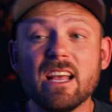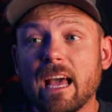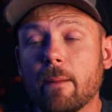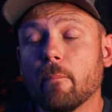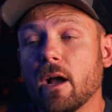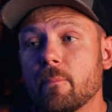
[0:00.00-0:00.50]

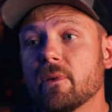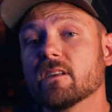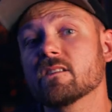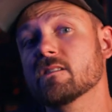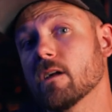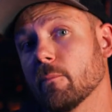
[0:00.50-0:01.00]
and it might be a
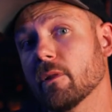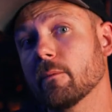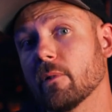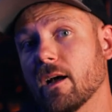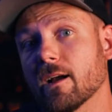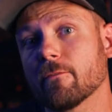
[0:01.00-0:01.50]
stumbling
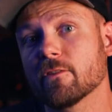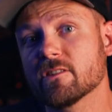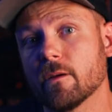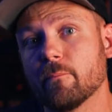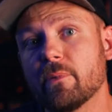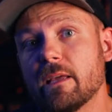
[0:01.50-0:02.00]
block for
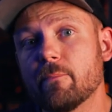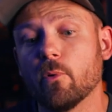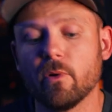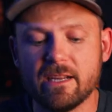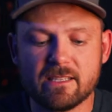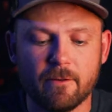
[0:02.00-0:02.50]
some
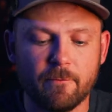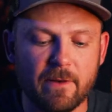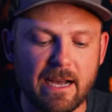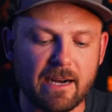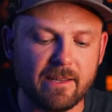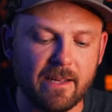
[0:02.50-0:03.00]
people, is the
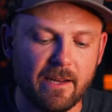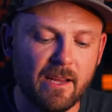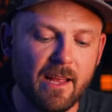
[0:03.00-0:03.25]
fact that